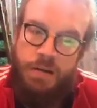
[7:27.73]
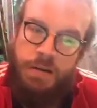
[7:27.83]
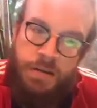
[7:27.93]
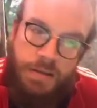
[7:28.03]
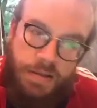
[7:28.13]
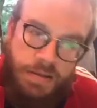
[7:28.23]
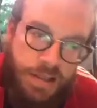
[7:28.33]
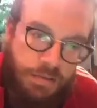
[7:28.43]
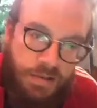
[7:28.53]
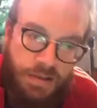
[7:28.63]
least
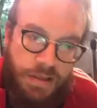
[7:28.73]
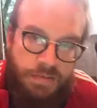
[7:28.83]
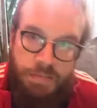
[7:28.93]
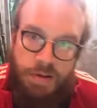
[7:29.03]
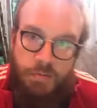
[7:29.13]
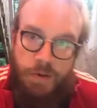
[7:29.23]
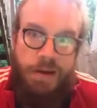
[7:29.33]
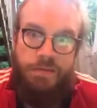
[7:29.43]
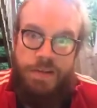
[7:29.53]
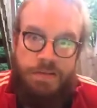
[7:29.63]
able to even be aware
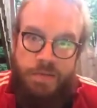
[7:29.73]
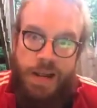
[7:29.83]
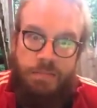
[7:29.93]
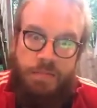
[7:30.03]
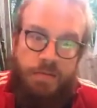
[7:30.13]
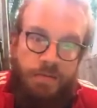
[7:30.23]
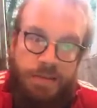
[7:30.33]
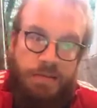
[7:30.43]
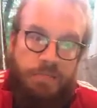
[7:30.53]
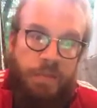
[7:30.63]
of this threat. The least,
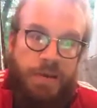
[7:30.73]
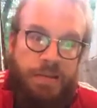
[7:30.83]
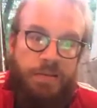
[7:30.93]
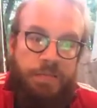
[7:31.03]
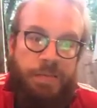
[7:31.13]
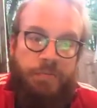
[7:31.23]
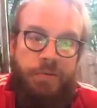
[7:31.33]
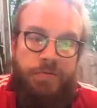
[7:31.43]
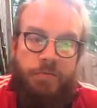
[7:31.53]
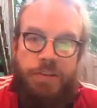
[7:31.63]
basically, people who are
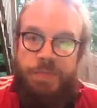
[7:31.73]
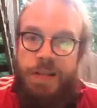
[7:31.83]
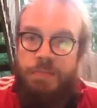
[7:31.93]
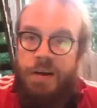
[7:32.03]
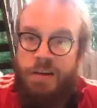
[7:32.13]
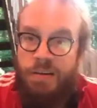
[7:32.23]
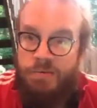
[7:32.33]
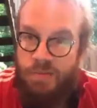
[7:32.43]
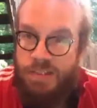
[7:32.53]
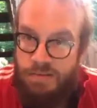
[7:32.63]
forced by the market to
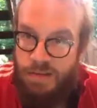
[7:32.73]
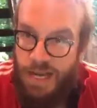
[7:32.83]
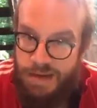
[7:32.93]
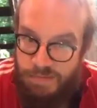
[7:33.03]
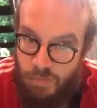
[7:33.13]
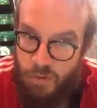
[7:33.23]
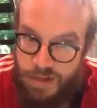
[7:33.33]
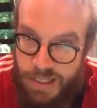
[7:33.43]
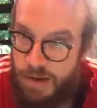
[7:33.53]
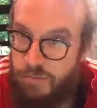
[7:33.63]
risk their lives more
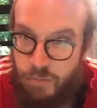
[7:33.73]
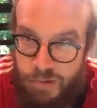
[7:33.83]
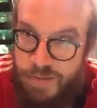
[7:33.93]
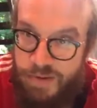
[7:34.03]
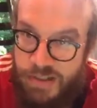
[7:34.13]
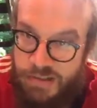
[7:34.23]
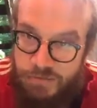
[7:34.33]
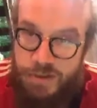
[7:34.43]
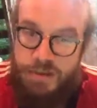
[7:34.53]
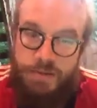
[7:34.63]
than they previously
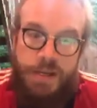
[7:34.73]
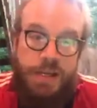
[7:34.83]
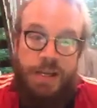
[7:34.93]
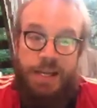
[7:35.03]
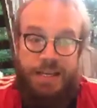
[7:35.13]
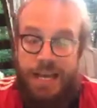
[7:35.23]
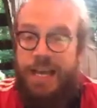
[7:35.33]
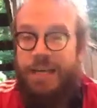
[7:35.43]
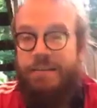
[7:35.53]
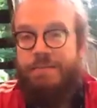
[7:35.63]
were.
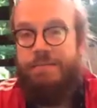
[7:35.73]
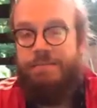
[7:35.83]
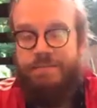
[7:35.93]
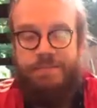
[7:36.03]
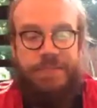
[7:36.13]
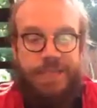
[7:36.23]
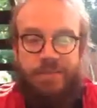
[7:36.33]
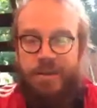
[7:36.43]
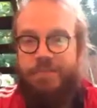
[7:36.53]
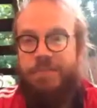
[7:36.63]
Yeah, that's
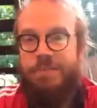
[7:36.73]
awful.